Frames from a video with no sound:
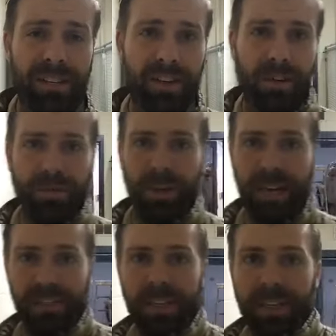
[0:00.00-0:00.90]
You know, if you
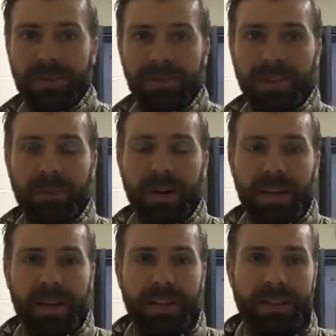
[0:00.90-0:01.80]
guys can give some
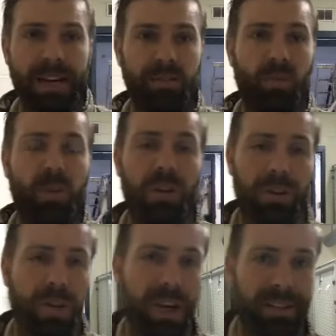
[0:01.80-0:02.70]
uh, down the wall
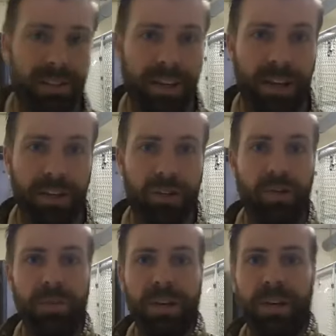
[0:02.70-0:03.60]
shots and kind of show
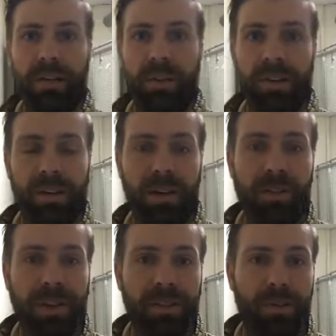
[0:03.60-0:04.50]
me how uh, Scuff
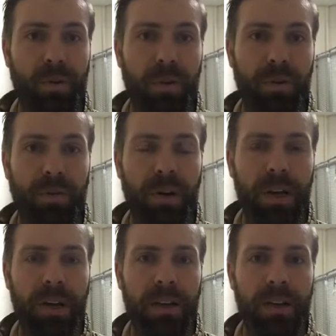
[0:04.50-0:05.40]
X is working for
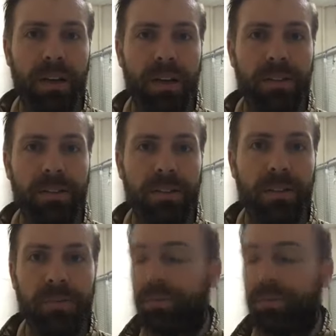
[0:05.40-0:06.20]
you. So.